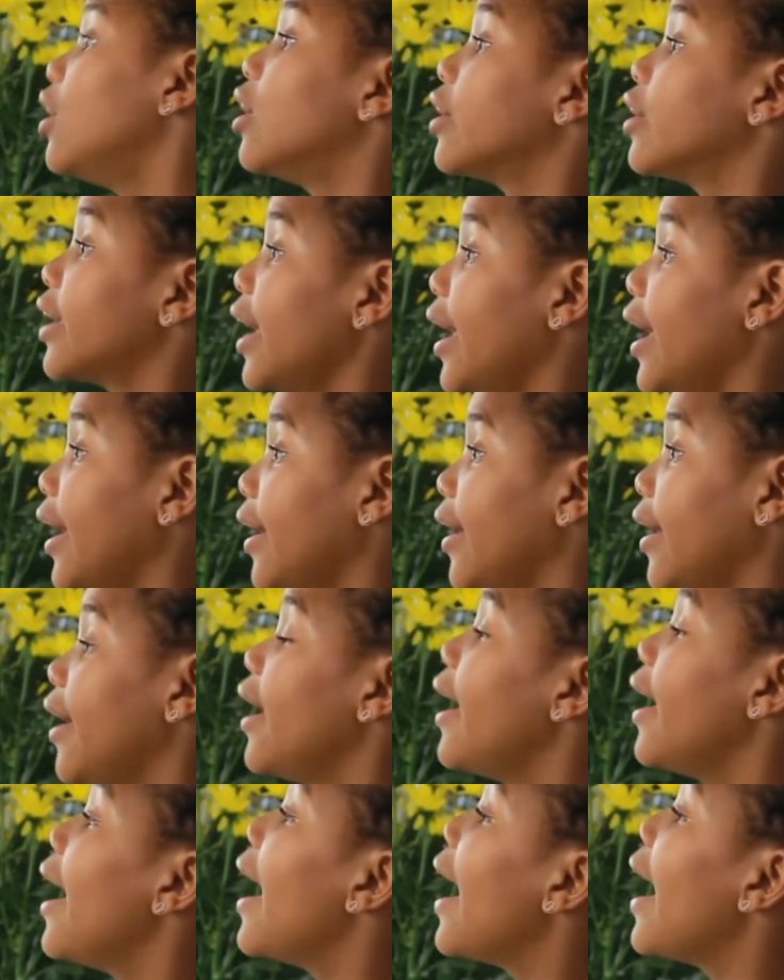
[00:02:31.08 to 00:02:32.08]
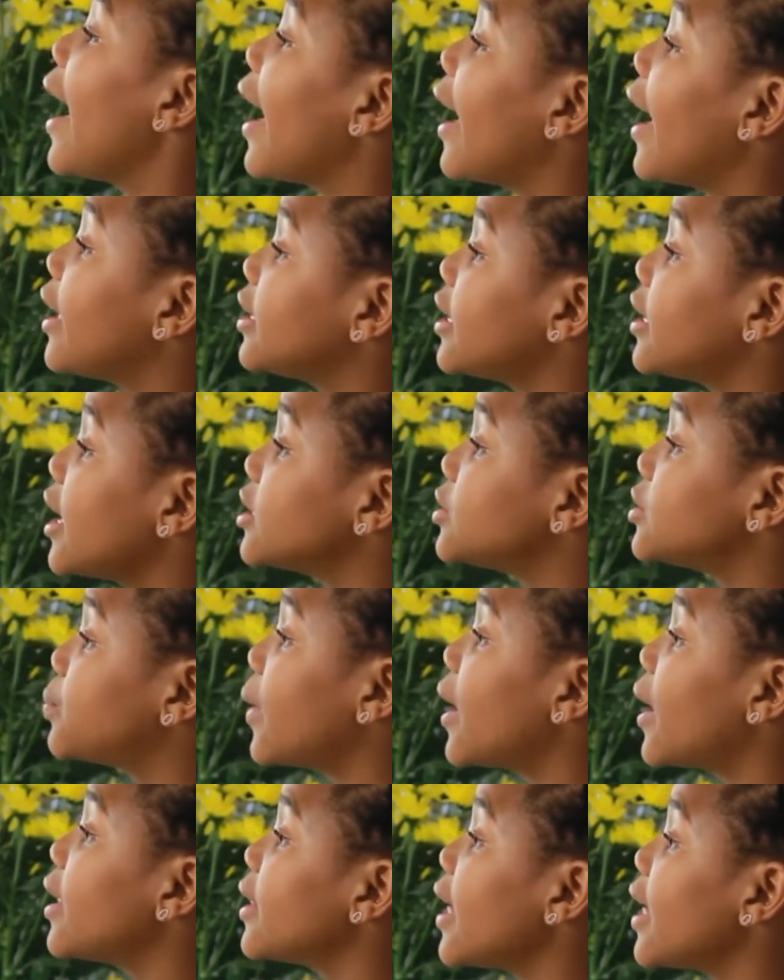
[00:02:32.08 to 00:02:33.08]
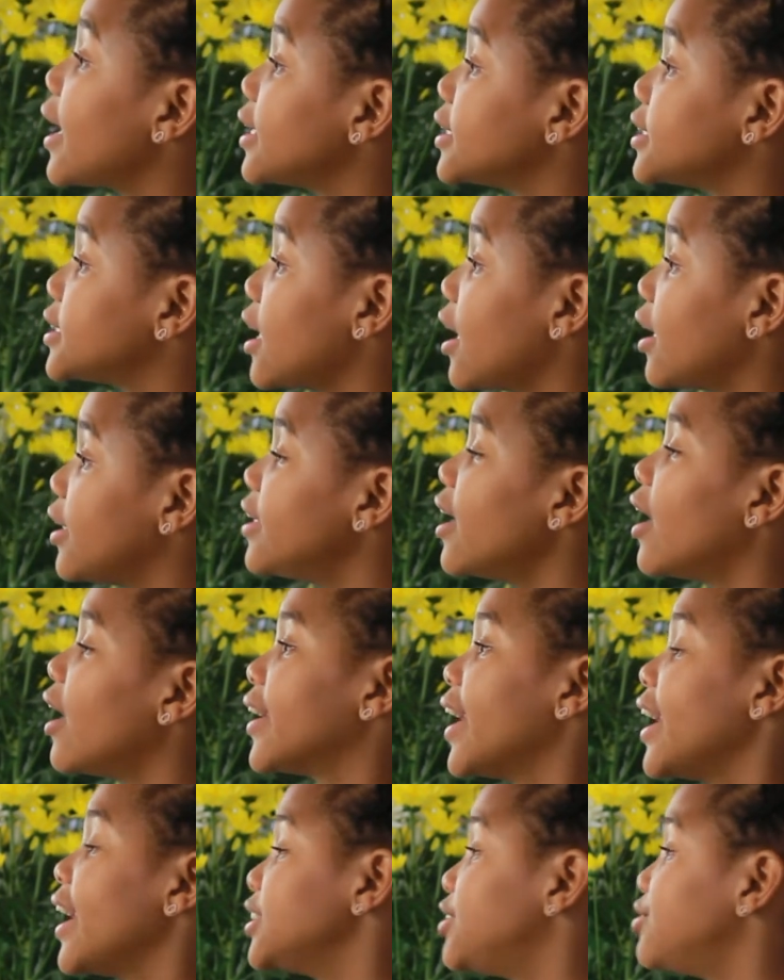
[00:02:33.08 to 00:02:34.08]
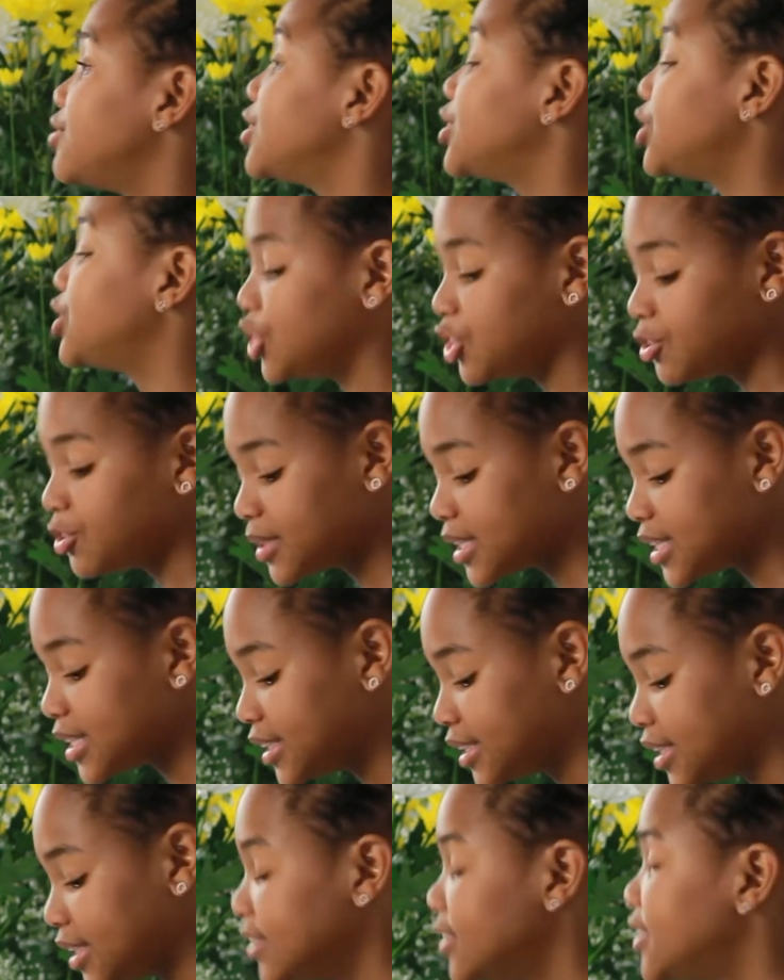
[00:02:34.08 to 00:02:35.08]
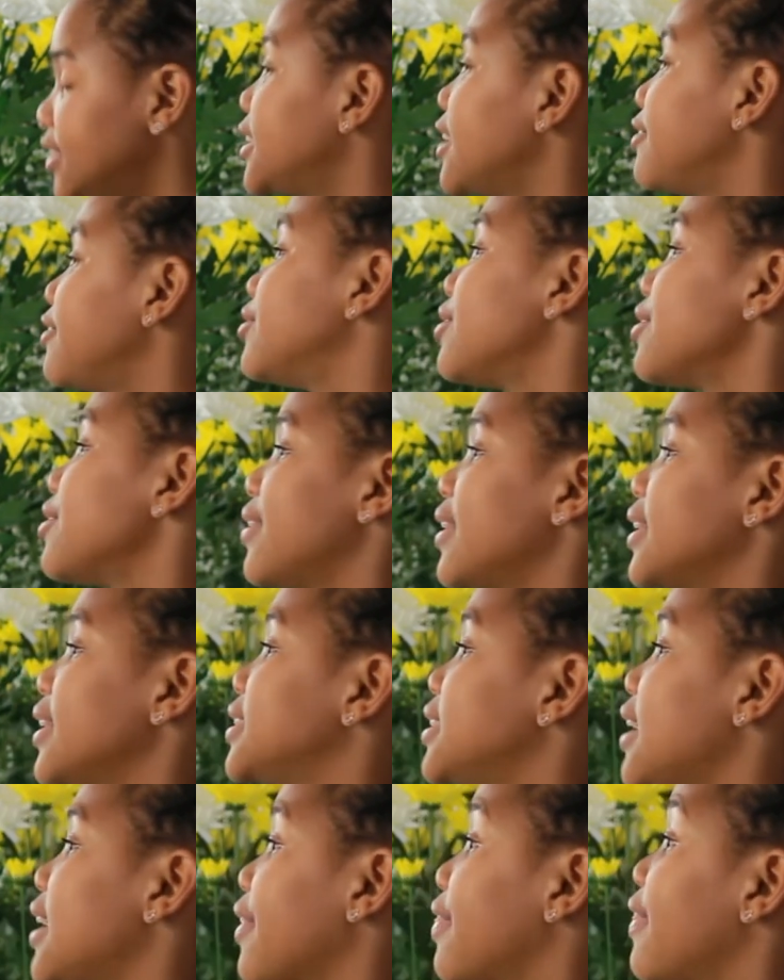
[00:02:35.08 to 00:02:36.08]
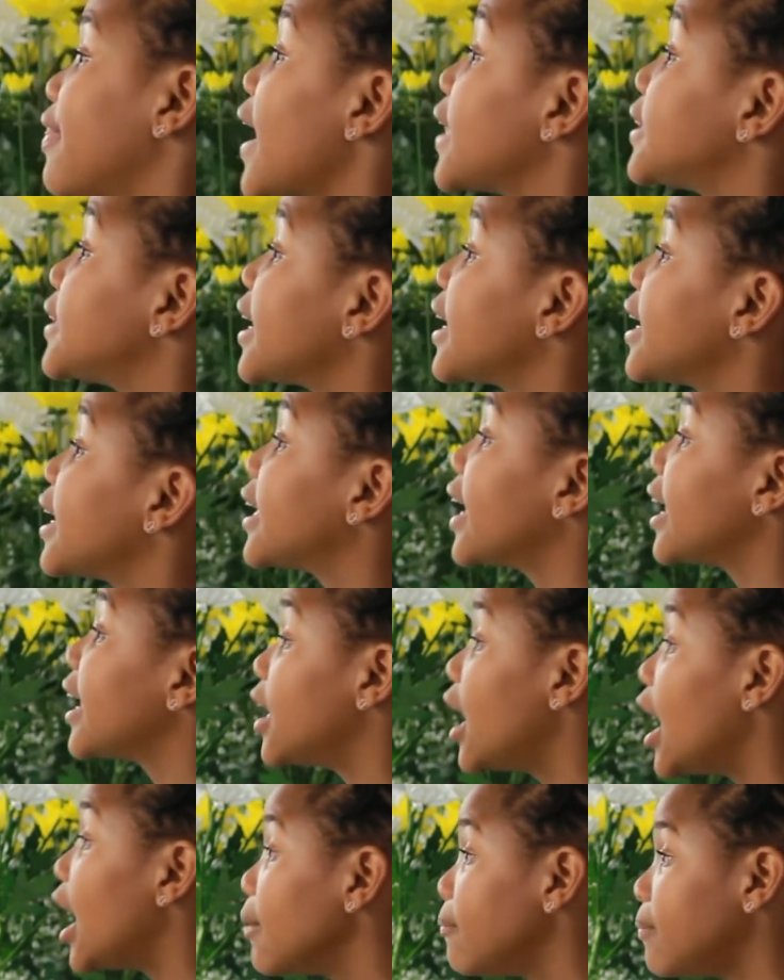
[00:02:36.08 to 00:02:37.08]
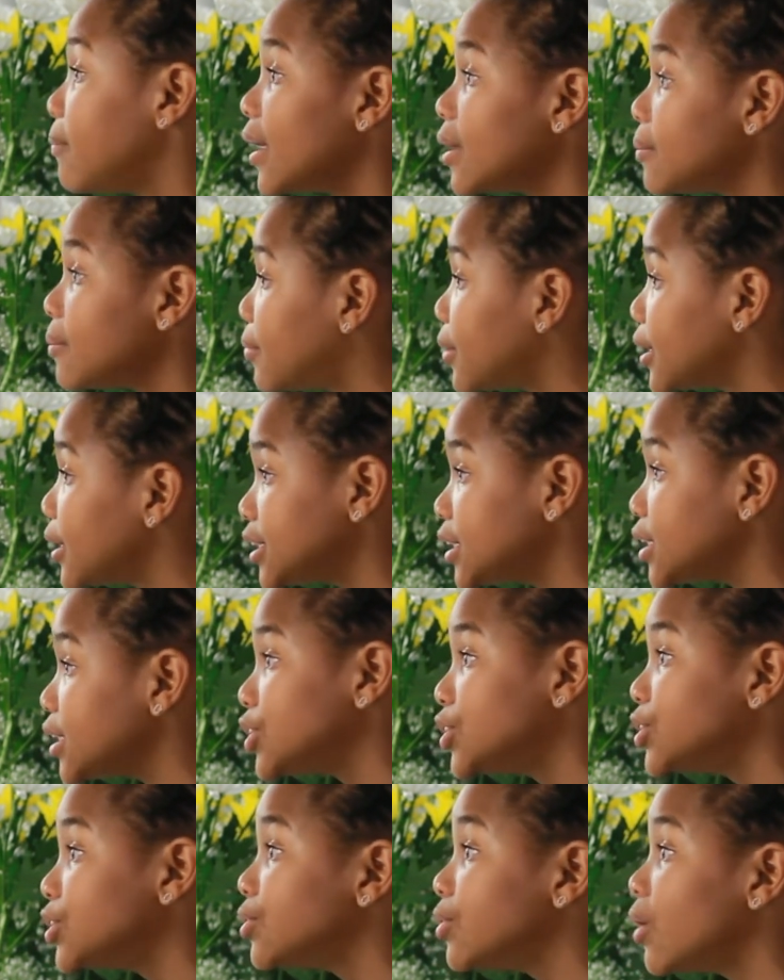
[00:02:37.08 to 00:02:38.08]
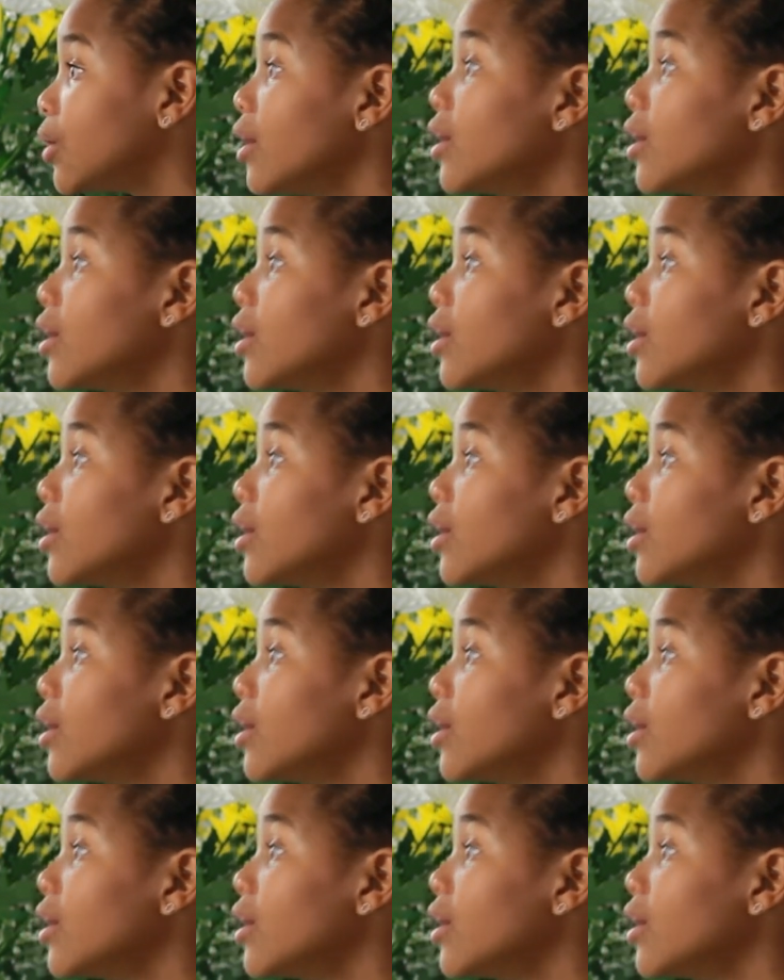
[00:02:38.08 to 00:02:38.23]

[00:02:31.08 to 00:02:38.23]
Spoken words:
Okay? And as well as, cancerous tumors, several things like that. They can get high blood pressure too.